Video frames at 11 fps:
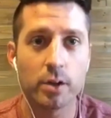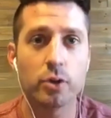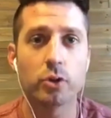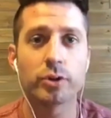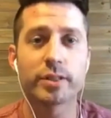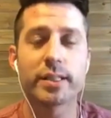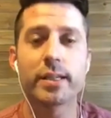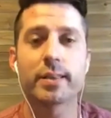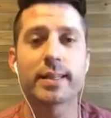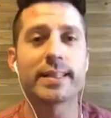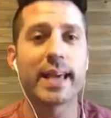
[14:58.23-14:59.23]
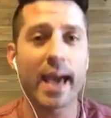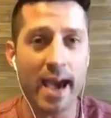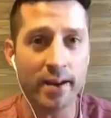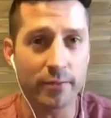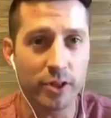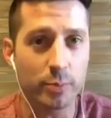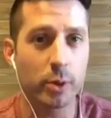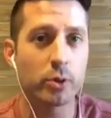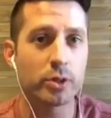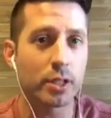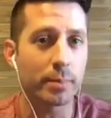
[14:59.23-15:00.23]
You'll see that the average
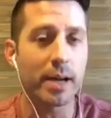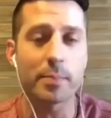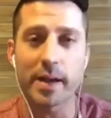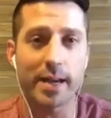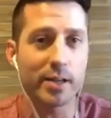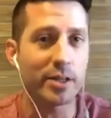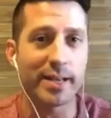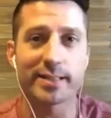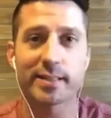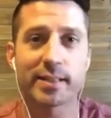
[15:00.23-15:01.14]
post on my page has